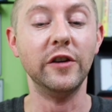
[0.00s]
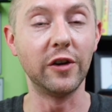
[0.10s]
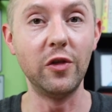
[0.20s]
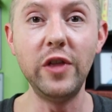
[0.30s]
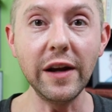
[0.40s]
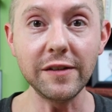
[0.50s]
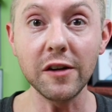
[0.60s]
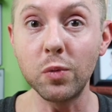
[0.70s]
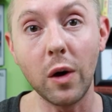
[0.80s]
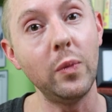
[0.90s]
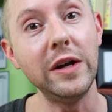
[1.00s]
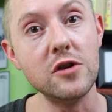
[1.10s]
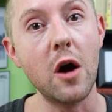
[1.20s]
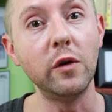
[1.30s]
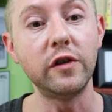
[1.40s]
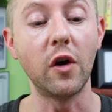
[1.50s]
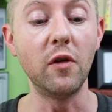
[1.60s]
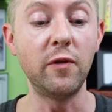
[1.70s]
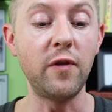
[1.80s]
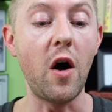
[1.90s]
So this is what we know so
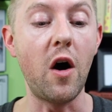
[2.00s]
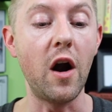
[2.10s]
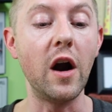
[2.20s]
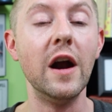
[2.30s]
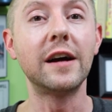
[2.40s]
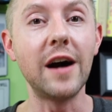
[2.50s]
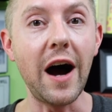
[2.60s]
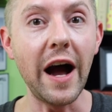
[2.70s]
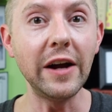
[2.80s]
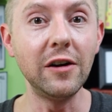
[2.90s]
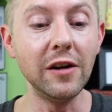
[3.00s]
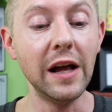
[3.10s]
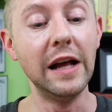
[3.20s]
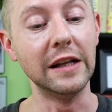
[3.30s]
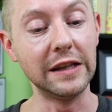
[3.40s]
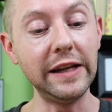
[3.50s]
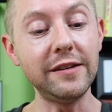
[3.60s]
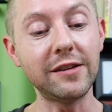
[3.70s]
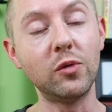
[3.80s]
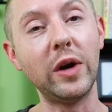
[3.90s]
far. Kyle,
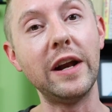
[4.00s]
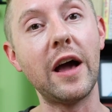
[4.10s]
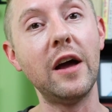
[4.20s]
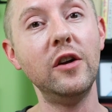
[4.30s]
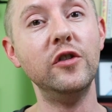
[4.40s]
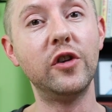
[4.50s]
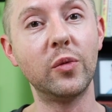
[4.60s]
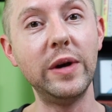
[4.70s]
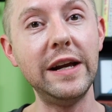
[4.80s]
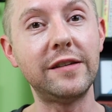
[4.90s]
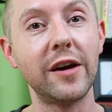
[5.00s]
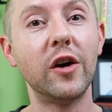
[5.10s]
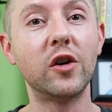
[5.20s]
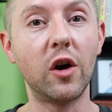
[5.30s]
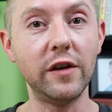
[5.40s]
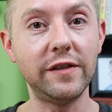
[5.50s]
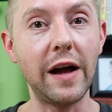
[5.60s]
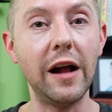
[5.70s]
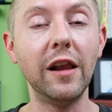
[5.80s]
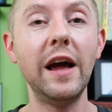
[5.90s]
Lisa Rinna, Dorit,
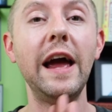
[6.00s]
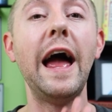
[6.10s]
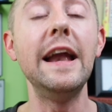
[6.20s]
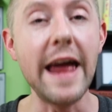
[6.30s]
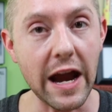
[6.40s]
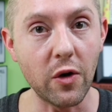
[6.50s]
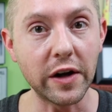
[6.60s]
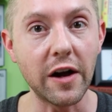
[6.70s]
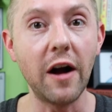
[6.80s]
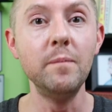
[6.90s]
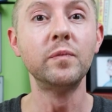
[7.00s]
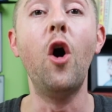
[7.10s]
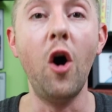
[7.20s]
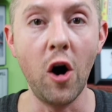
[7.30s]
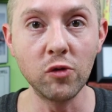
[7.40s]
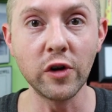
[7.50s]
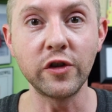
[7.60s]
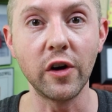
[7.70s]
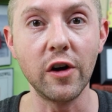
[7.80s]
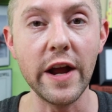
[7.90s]
Garcelle, and Erika all
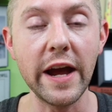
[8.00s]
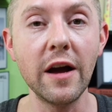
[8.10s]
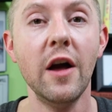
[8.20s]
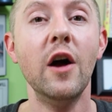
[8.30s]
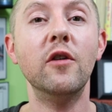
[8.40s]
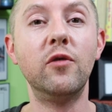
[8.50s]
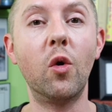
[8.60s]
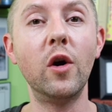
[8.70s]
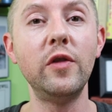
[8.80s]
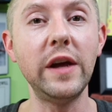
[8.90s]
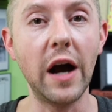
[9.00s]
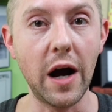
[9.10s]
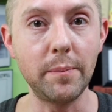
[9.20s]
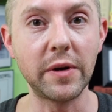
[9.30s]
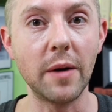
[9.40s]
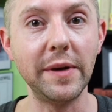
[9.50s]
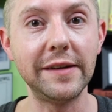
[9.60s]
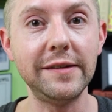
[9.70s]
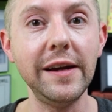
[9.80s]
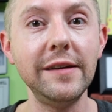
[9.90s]
returning for the upcoming
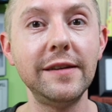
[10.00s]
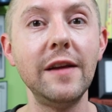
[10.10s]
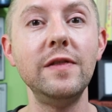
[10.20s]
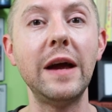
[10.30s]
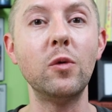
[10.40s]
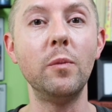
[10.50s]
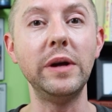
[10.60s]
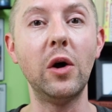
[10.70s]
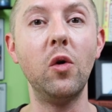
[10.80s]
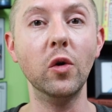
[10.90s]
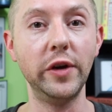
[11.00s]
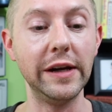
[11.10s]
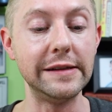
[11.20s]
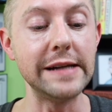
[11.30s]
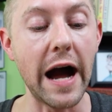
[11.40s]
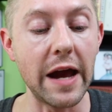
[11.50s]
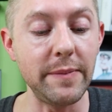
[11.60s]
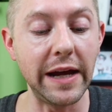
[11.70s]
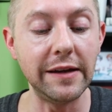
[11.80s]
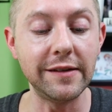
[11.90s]
season. They will be holding
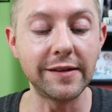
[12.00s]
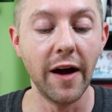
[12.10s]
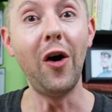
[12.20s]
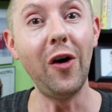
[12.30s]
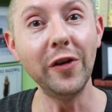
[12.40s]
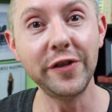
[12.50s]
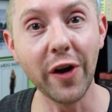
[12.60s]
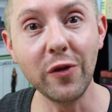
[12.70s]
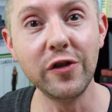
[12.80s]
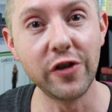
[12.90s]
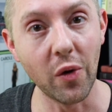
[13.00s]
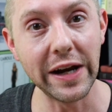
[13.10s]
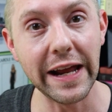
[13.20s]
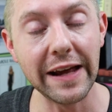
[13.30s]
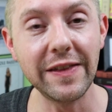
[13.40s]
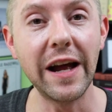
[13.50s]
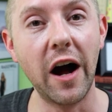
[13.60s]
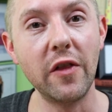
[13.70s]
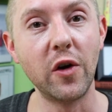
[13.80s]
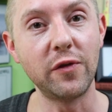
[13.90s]
diamonds. Also joining the
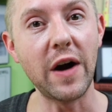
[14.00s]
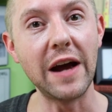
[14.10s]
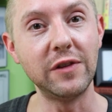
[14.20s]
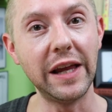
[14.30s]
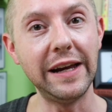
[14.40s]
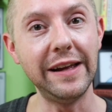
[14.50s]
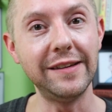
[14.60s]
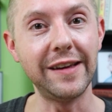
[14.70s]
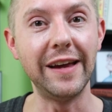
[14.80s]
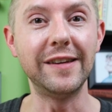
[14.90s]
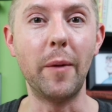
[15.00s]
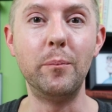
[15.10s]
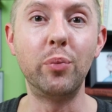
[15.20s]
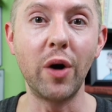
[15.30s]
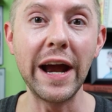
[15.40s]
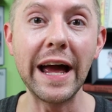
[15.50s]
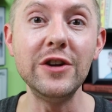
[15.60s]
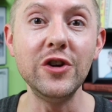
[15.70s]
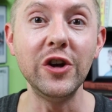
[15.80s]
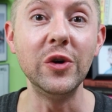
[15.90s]
other five ladies is a
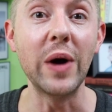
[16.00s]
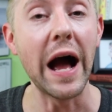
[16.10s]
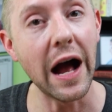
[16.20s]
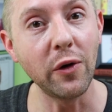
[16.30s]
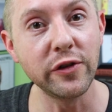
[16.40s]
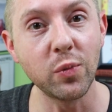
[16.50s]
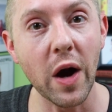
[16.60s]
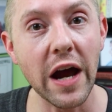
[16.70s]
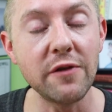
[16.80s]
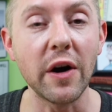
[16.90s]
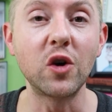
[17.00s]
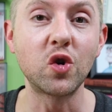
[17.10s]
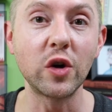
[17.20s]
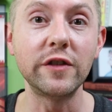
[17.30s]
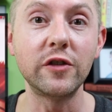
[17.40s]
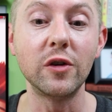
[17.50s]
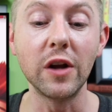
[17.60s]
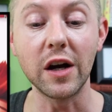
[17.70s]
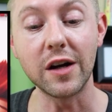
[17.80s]
brand new housewife, Crystal